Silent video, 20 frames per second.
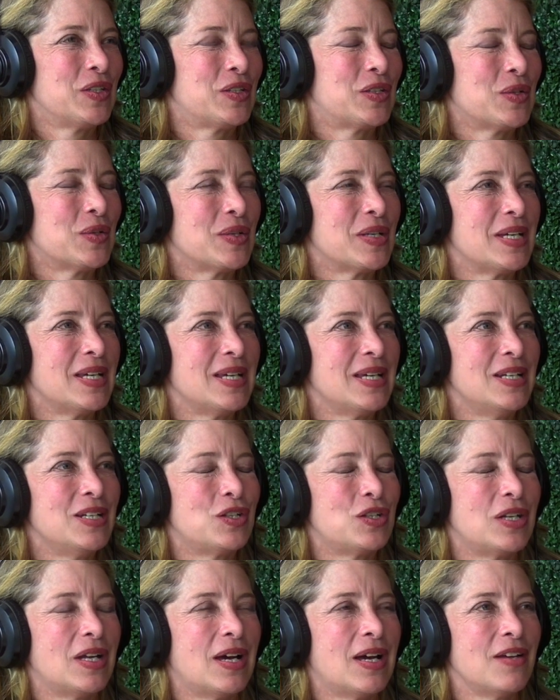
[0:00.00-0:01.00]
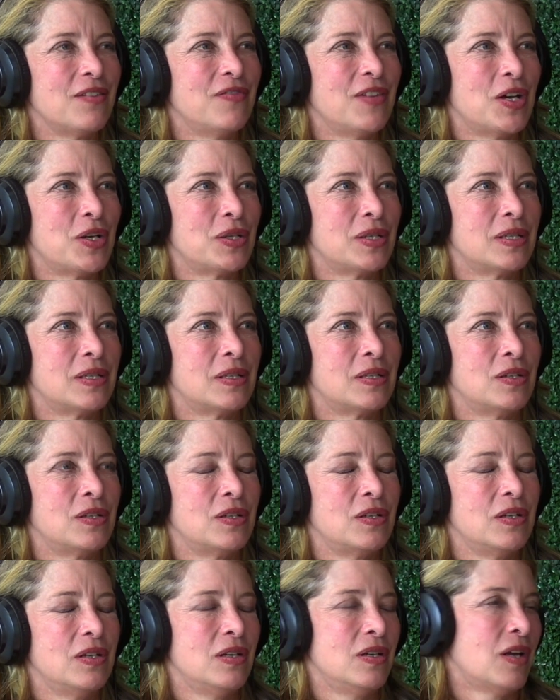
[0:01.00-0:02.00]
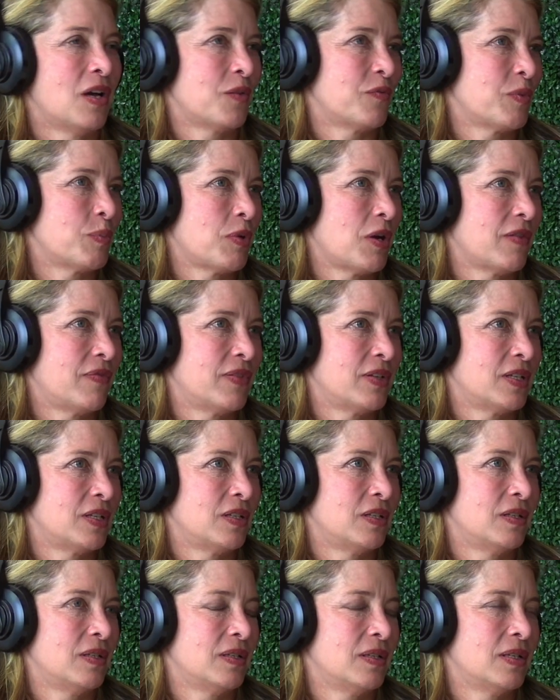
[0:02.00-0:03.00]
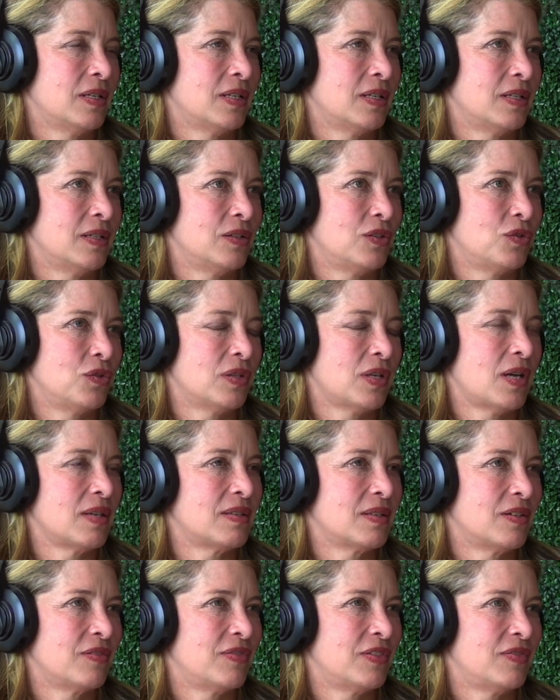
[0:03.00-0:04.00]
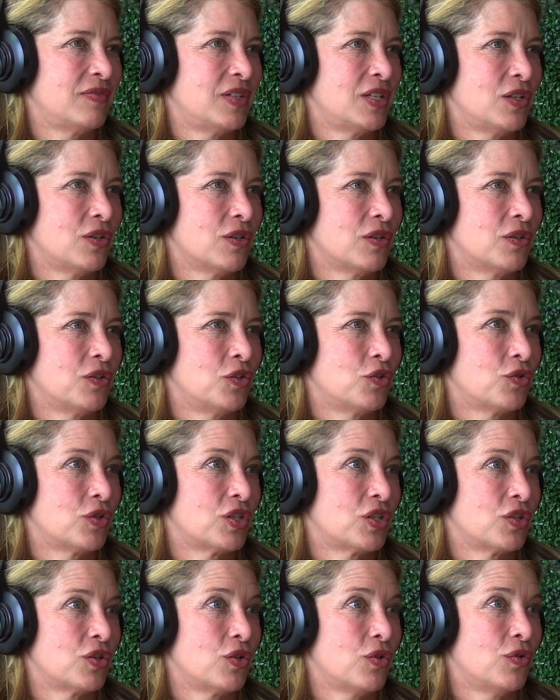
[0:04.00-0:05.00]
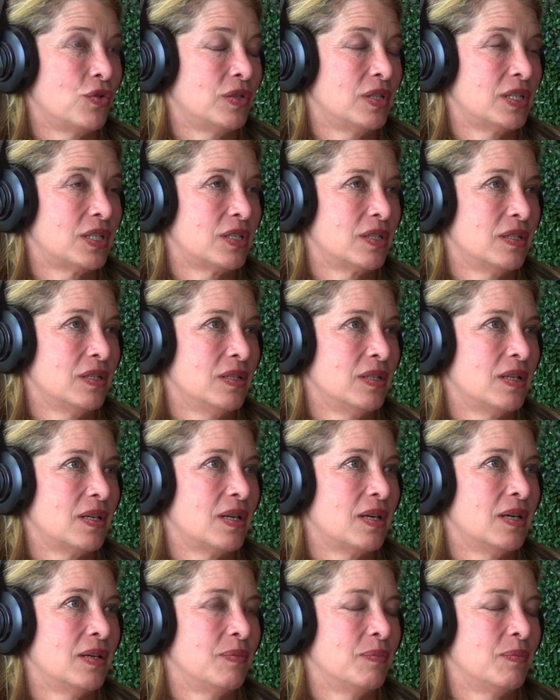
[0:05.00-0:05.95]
So I founded a non-for-profit in 2015 called the Nutrition Coalition,